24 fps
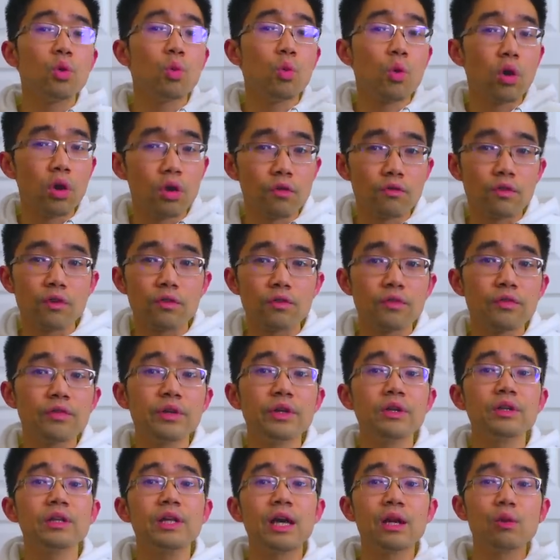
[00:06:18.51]
one for
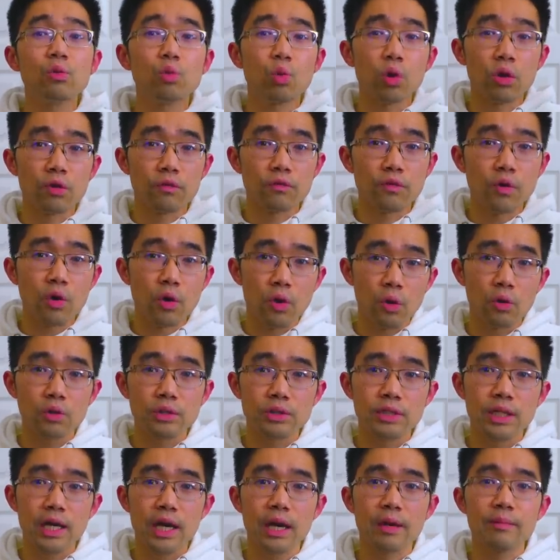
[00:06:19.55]
feel, and one for
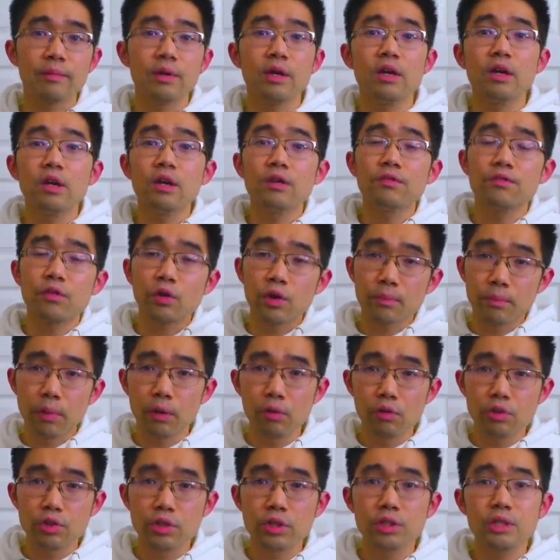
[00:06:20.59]
hold time. For
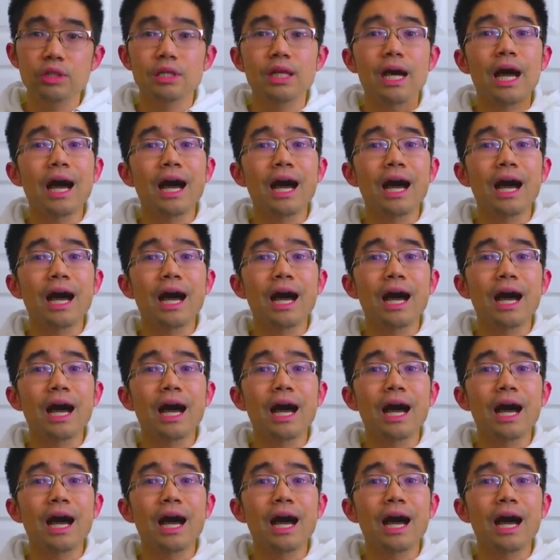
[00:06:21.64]
repulsion, the